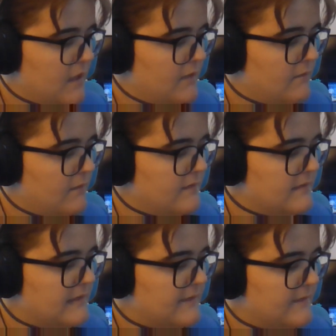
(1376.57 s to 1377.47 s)
The rover's
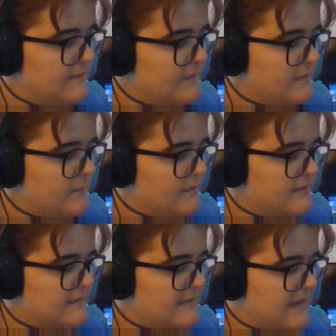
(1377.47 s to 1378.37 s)
left front wheel
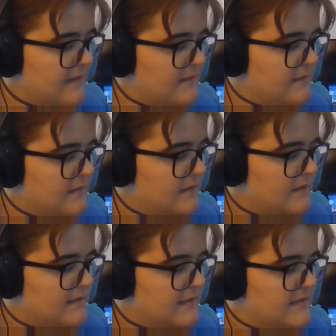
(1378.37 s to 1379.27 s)
sank.
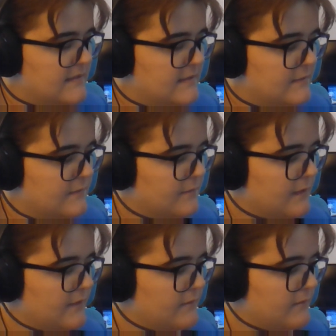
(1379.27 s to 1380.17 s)
The sudden tilt
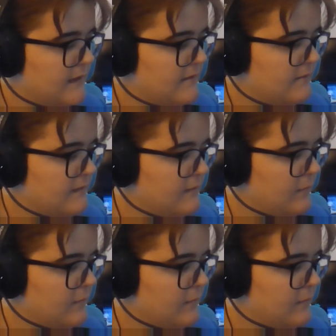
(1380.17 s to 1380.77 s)
brought the right rear